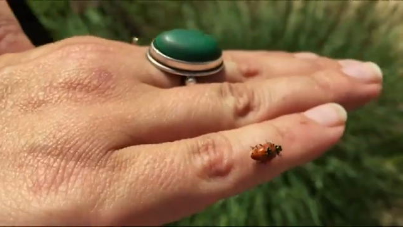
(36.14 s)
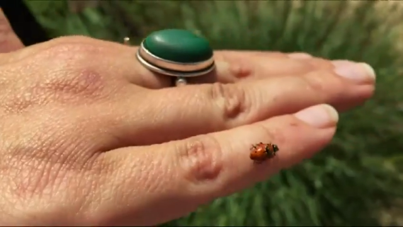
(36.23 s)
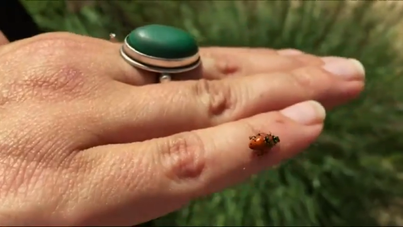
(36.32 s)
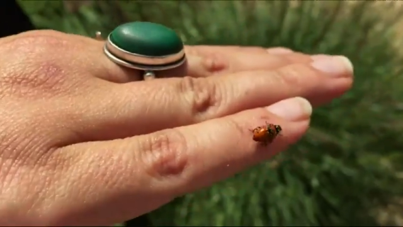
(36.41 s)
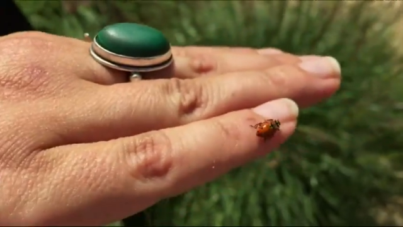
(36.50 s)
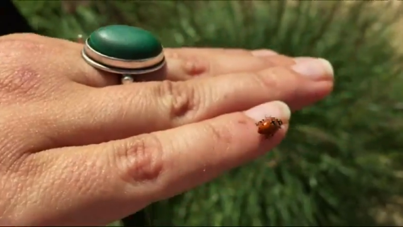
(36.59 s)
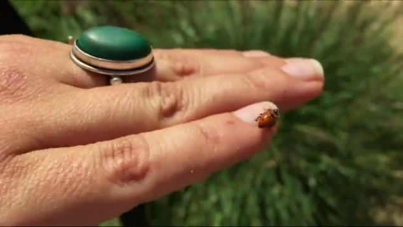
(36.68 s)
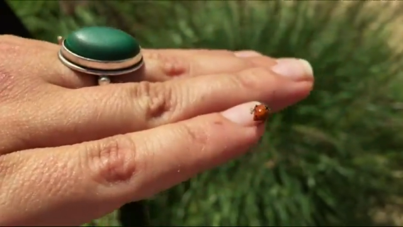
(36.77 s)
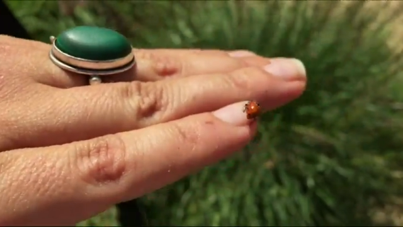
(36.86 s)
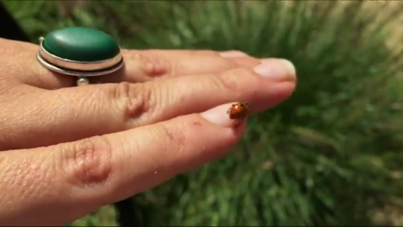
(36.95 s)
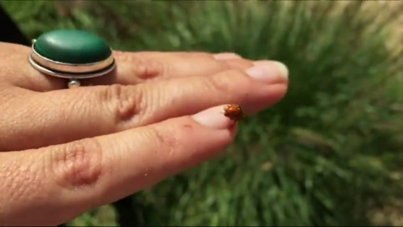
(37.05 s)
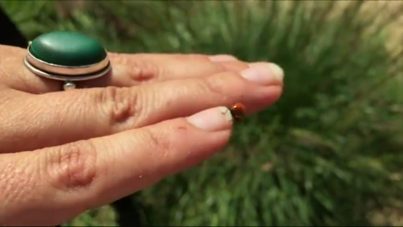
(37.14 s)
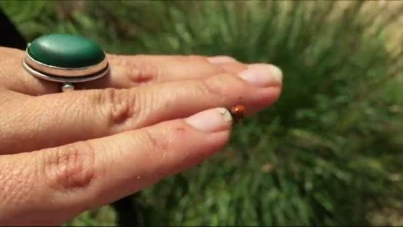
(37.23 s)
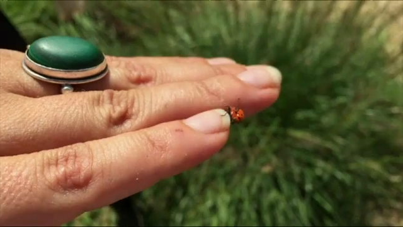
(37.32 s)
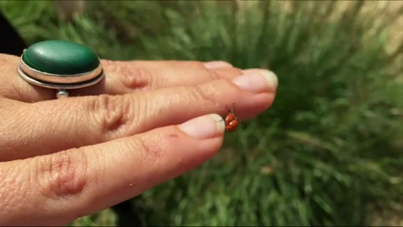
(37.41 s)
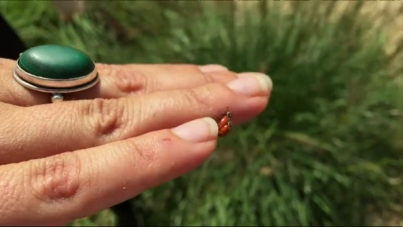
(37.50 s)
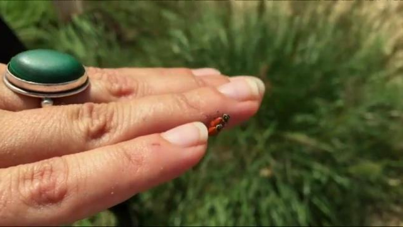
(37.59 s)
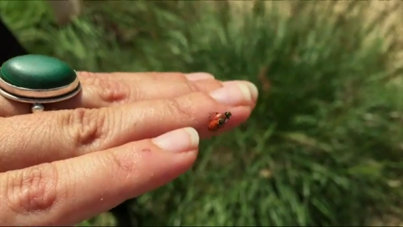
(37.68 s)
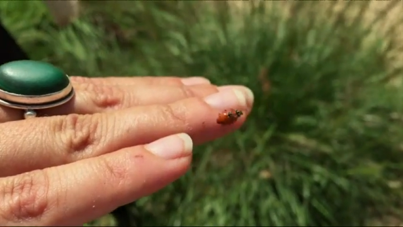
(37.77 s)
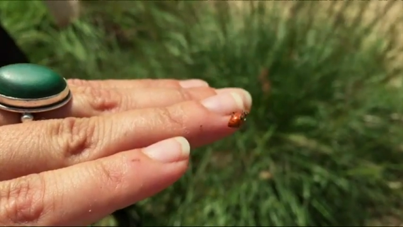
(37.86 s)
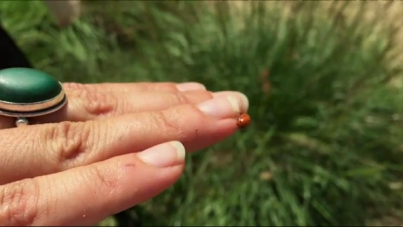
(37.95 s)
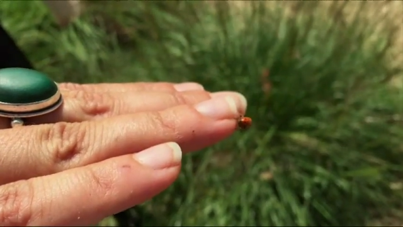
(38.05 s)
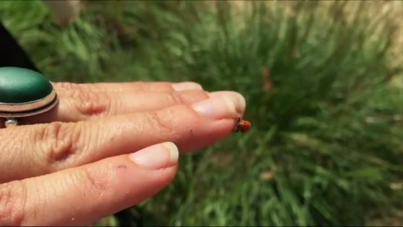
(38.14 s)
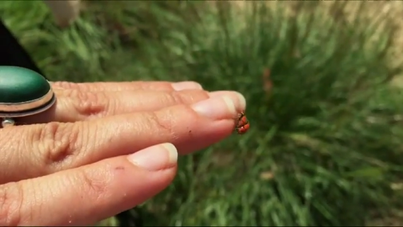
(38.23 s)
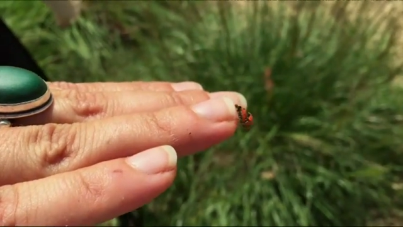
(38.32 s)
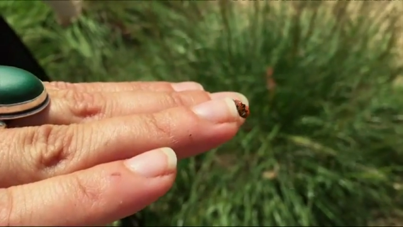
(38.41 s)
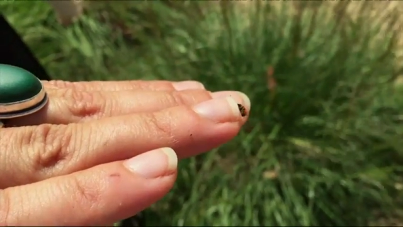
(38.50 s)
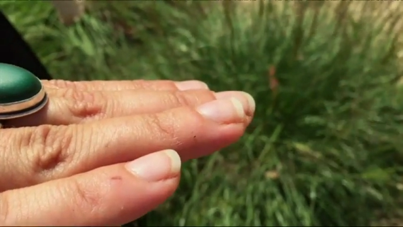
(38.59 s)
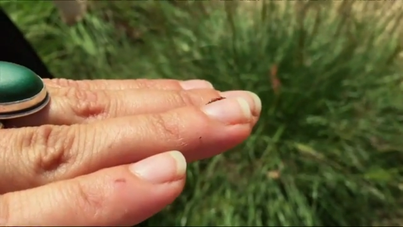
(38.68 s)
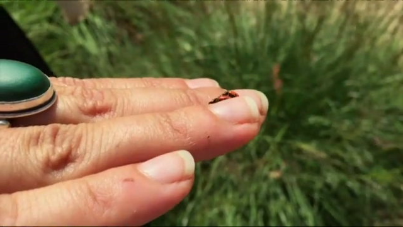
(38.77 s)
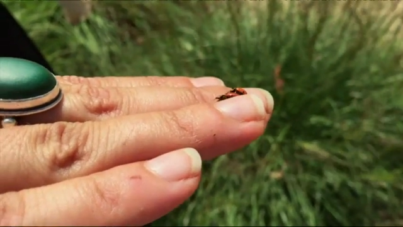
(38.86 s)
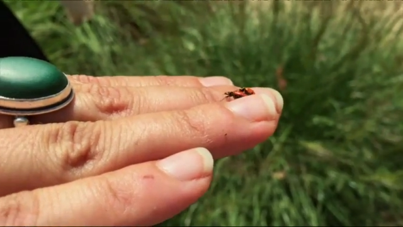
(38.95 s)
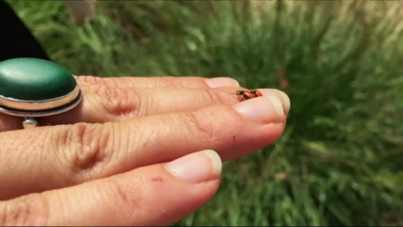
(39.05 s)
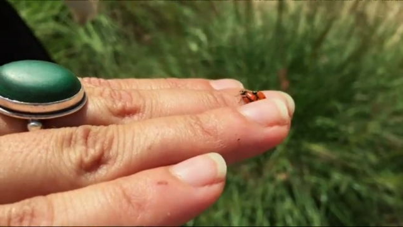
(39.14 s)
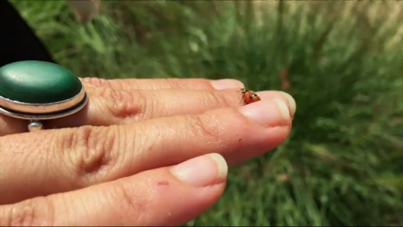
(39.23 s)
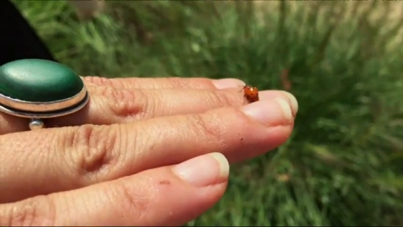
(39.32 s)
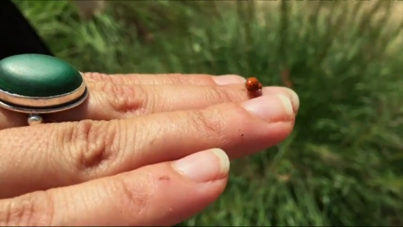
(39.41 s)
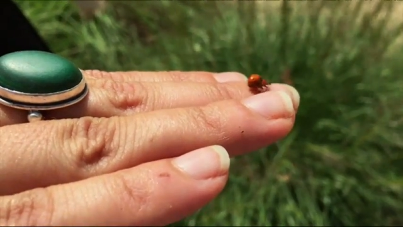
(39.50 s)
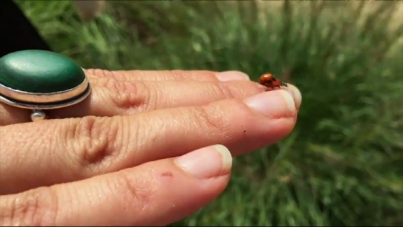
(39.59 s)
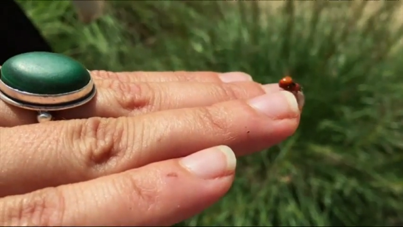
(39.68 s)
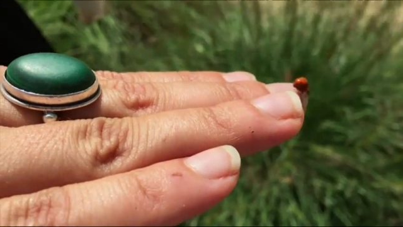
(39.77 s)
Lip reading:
[unreadable: no face in view]